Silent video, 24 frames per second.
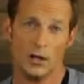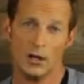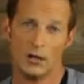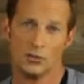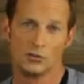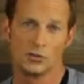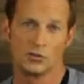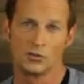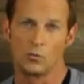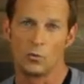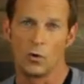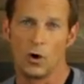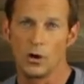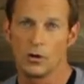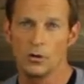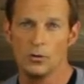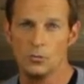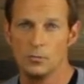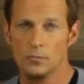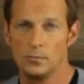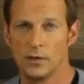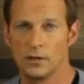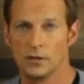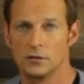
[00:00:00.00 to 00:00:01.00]
just why
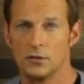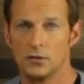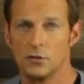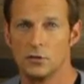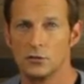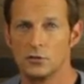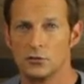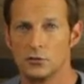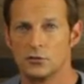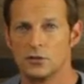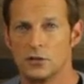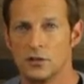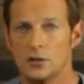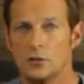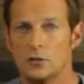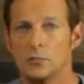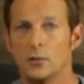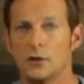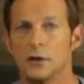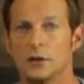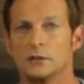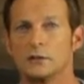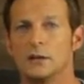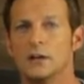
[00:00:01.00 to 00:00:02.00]
you picked the university you
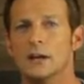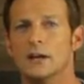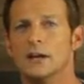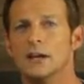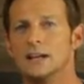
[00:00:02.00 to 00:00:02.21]
picked,